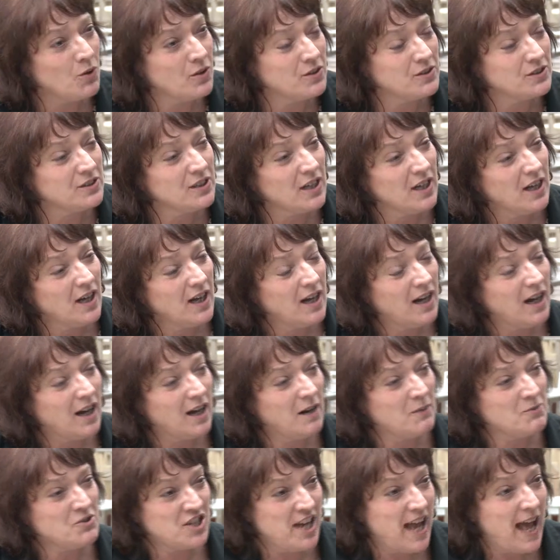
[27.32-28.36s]
was
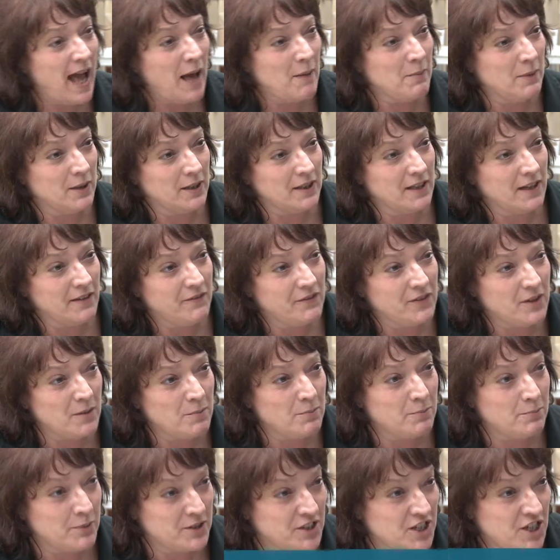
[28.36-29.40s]
chairman of the
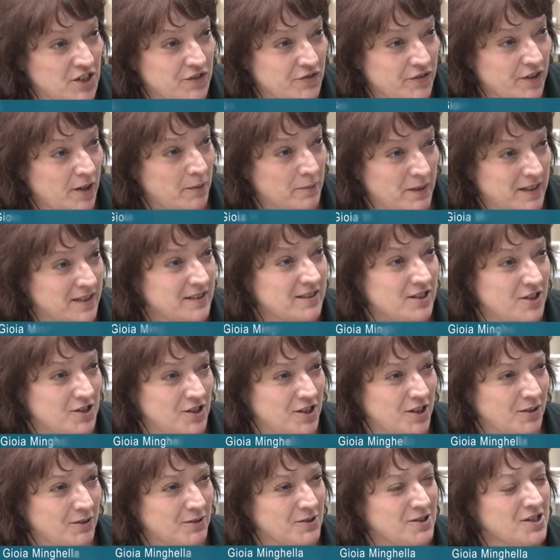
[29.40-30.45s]
British Film
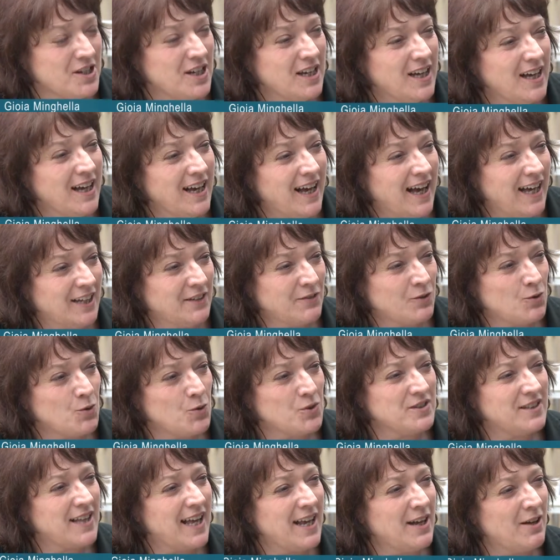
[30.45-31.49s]
Institute, and of
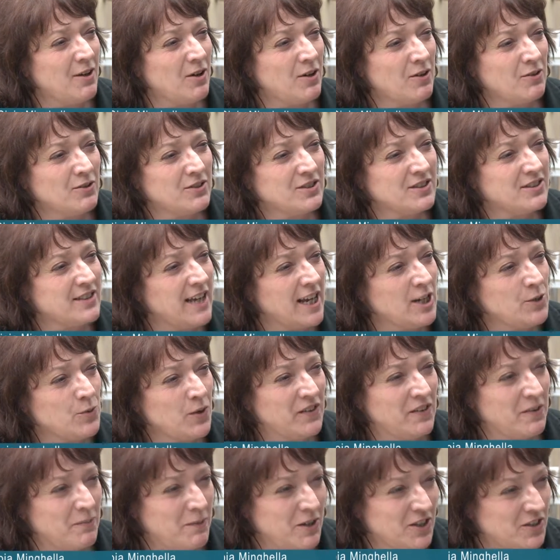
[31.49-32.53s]
course they stage
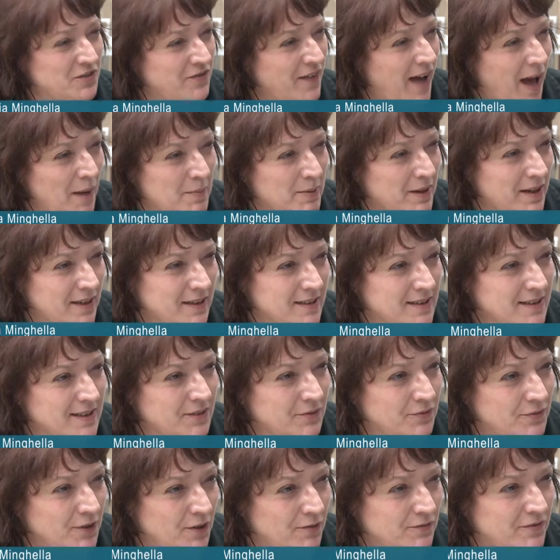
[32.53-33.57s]
one of the most
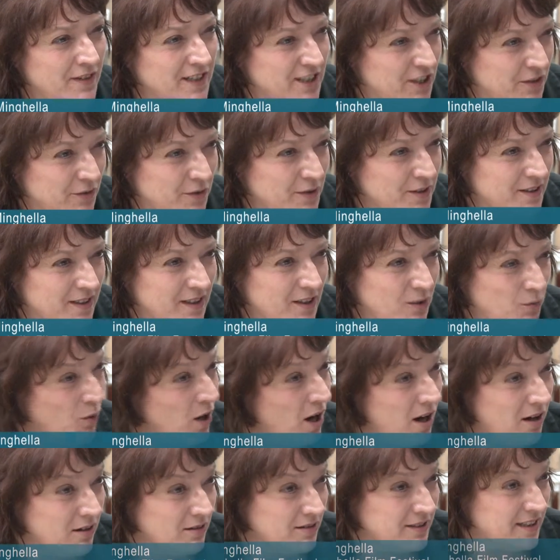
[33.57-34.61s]
fabulous film festivals in the
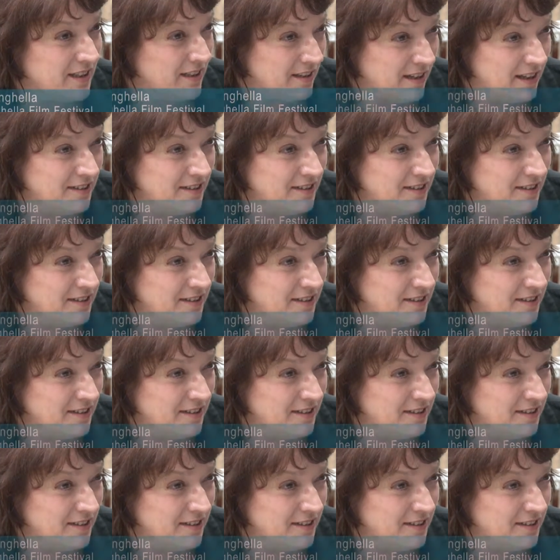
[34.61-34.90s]
world in